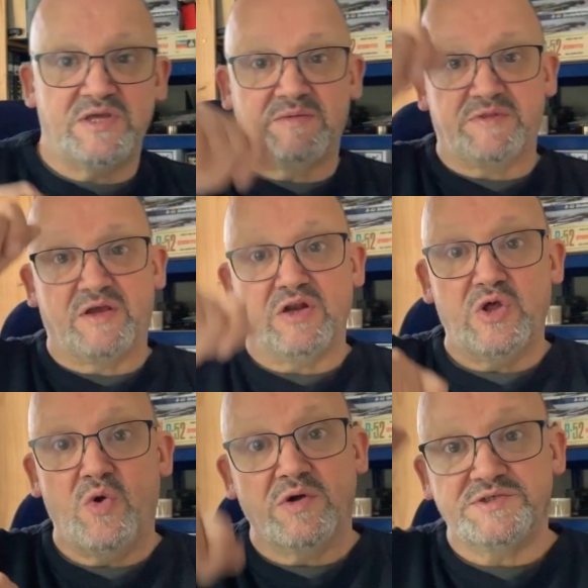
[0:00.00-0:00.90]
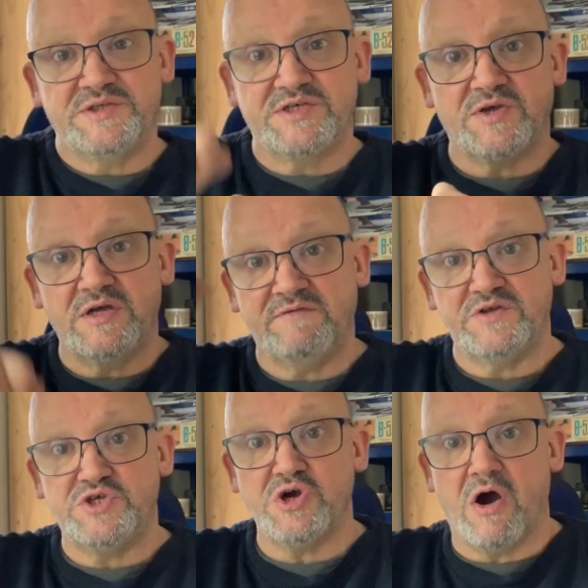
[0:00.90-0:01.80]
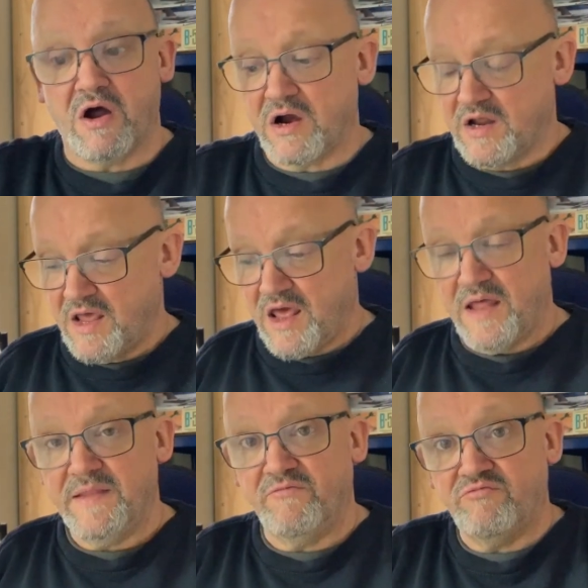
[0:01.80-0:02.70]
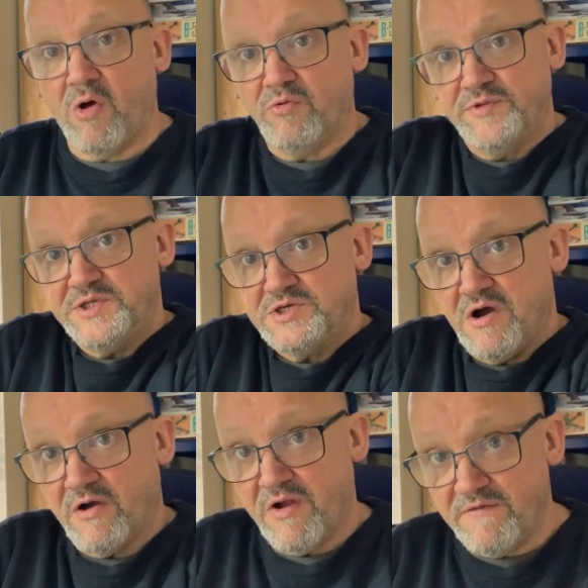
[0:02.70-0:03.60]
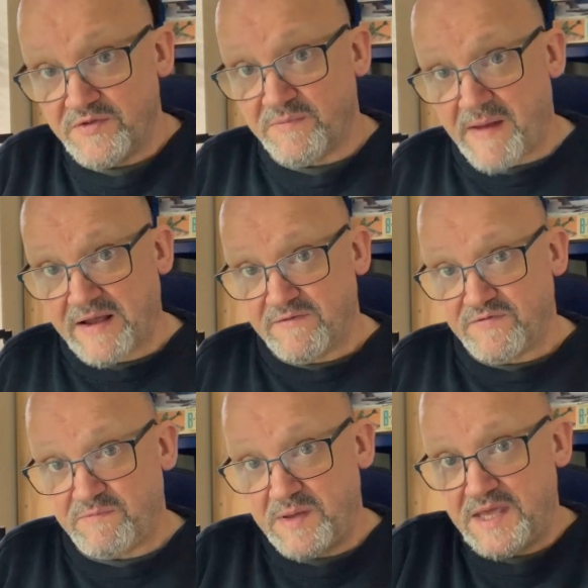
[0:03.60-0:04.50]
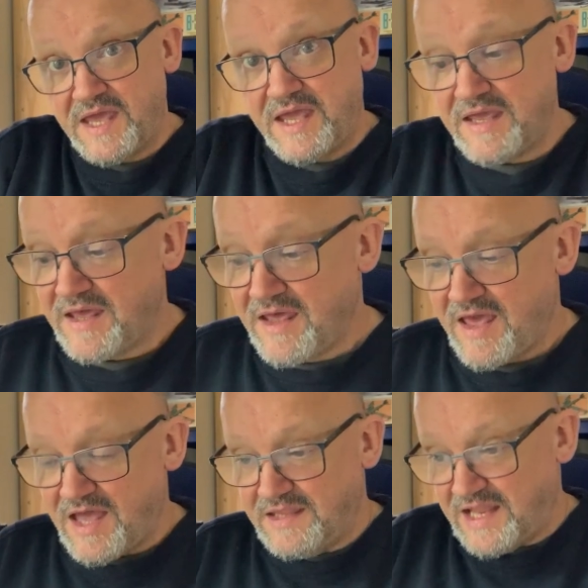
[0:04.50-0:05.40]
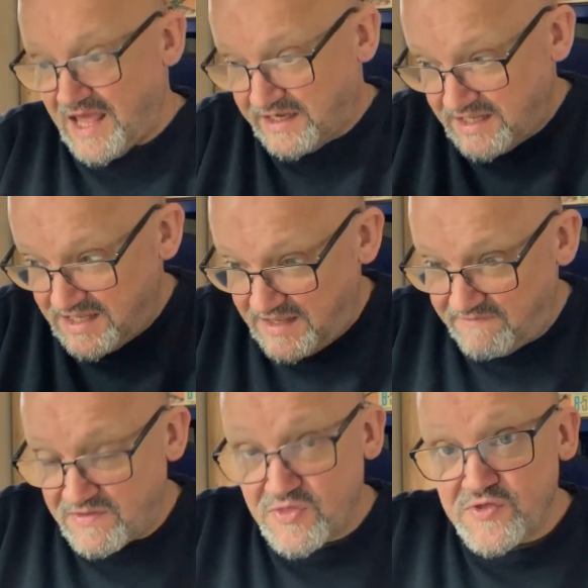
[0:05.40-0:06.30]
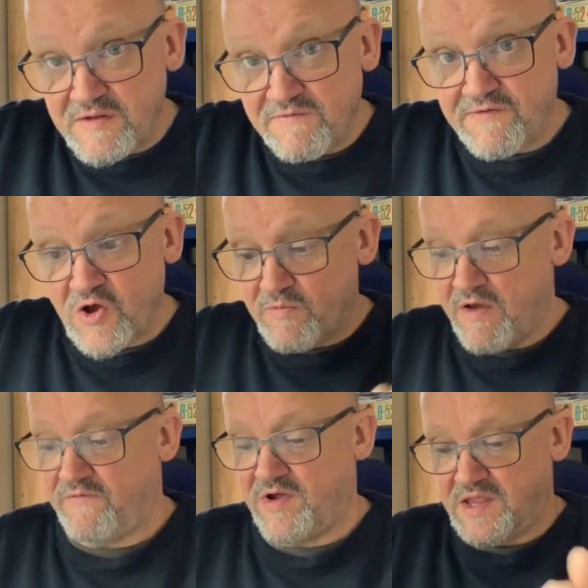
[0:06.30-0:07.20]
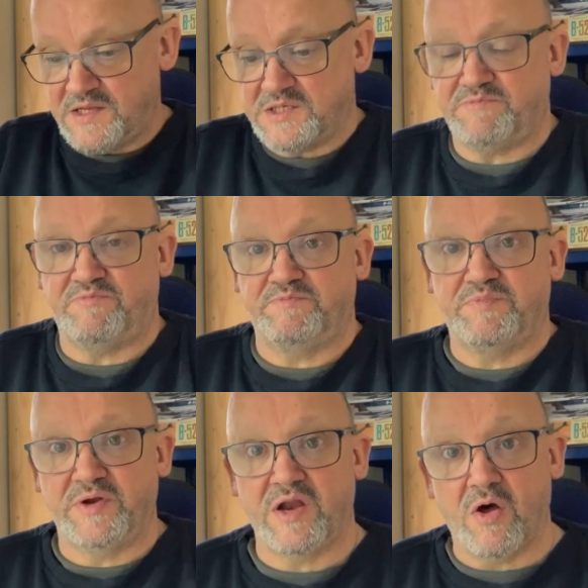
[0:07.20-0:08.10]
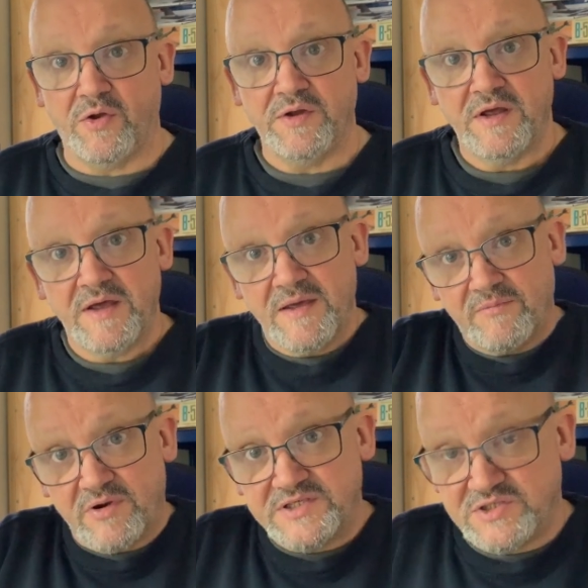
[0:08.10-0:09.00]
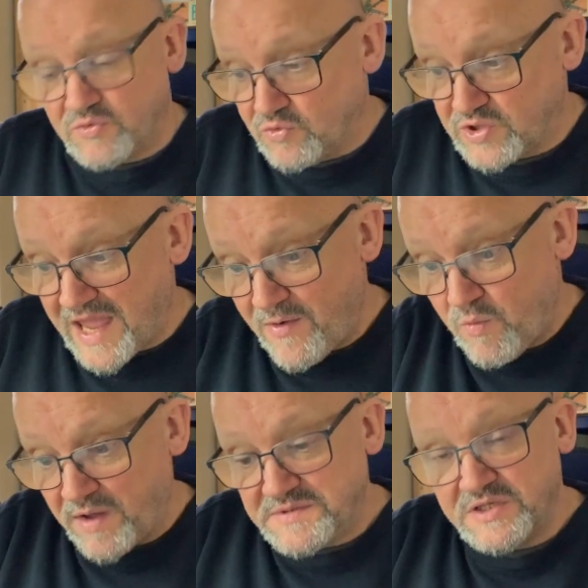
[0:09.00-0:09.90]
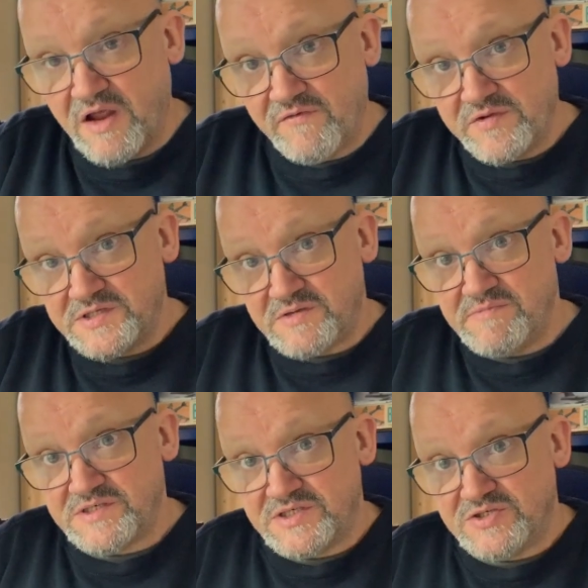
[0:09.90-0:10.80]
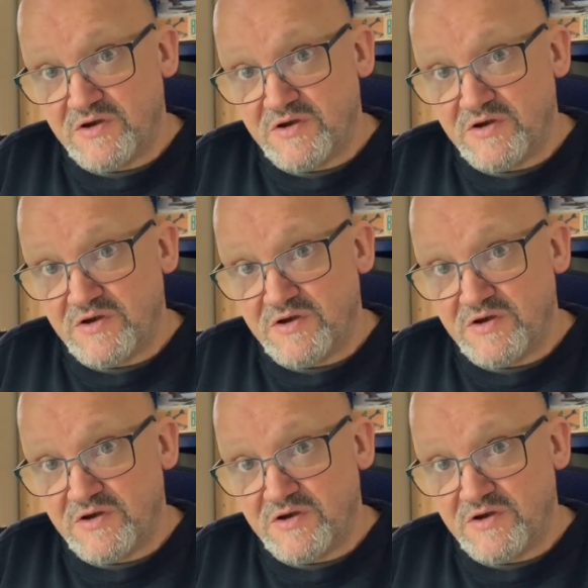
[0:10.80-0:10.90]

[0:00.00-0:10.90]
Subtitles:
the glue onto the side of a jar and then rolled the jar over the back of the PE, and then it had an even thin film over it, and then just put it on, pressed it all down, wiped it over with some Mr.